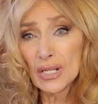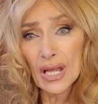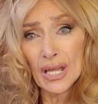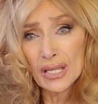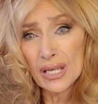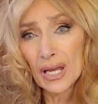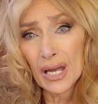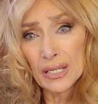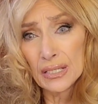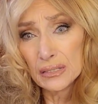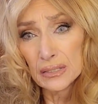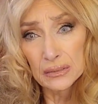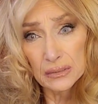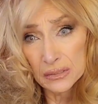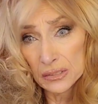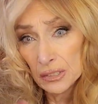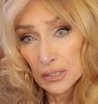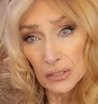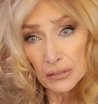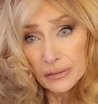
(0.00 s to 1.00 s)
Like
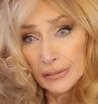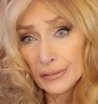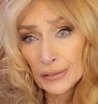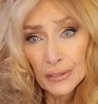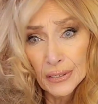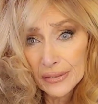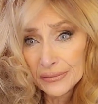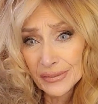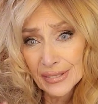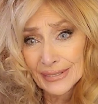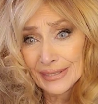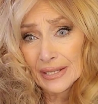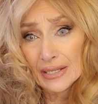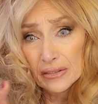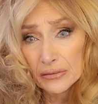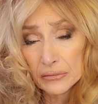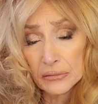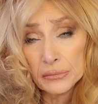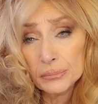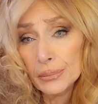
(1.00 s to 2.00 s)
you don't have to tell
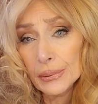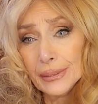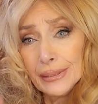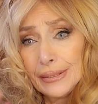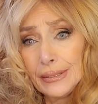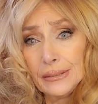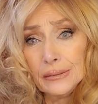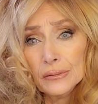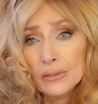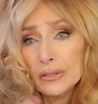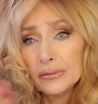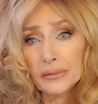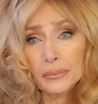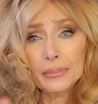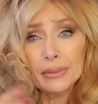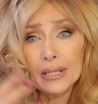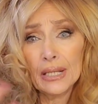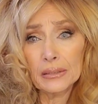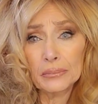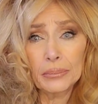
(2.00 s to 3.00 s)
everybody. You don't have to
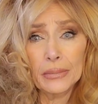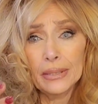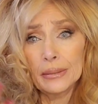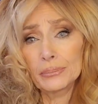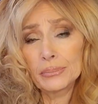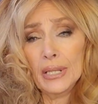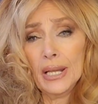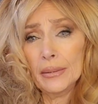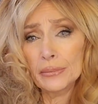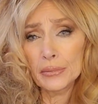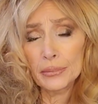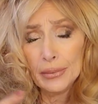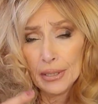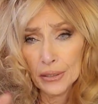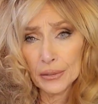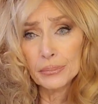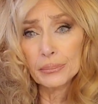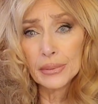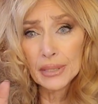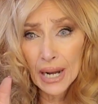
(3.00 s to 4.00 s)
be like me, a
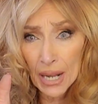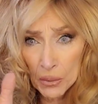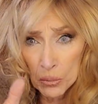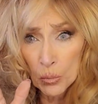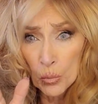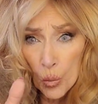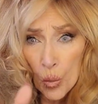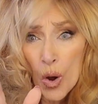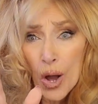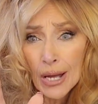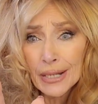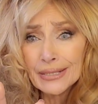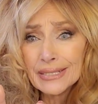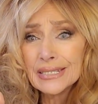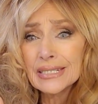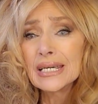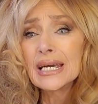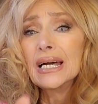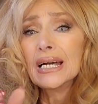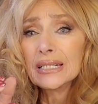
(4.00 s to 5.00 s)
blabbermouth. But I want
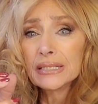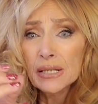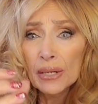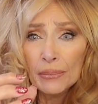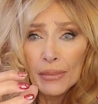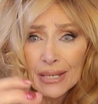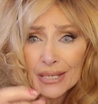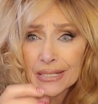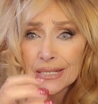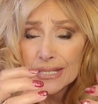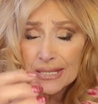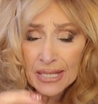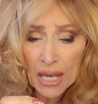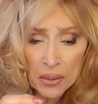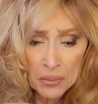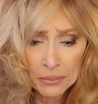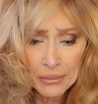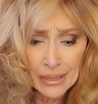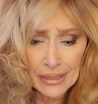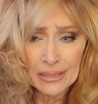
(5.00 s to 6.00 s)
to make
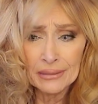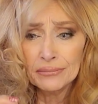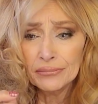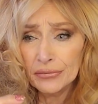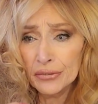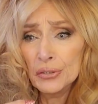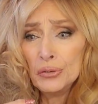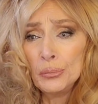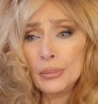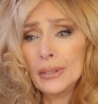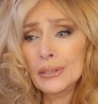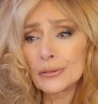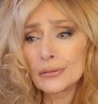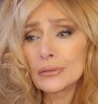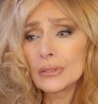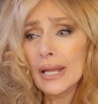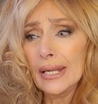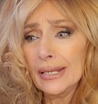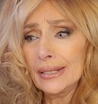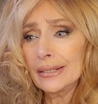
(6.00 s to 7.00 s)
somebody feel better,
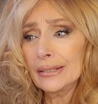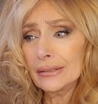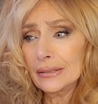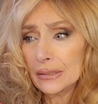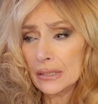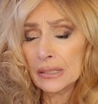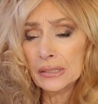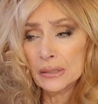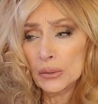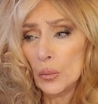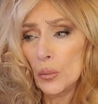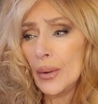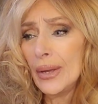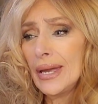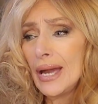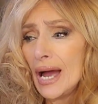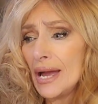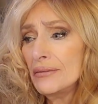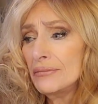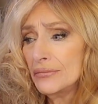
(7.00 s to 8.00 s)
like the
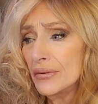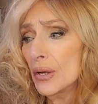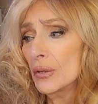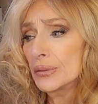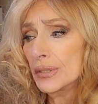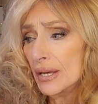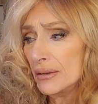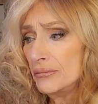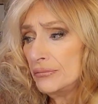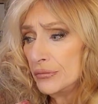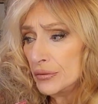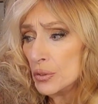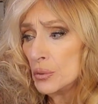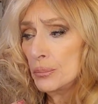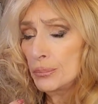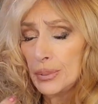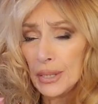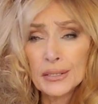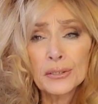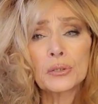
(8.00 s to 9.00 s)
way I felt. I feel
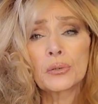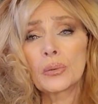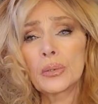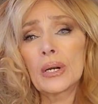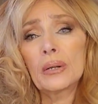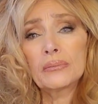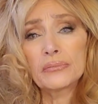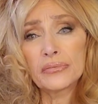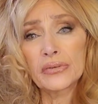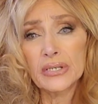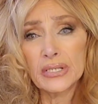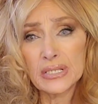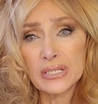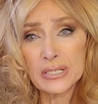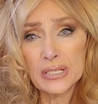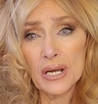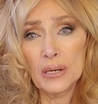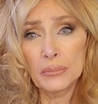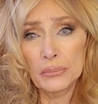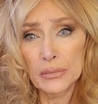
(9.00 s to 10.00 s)
better when I fix
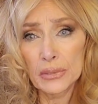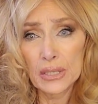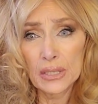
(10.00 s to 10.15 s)
stuff.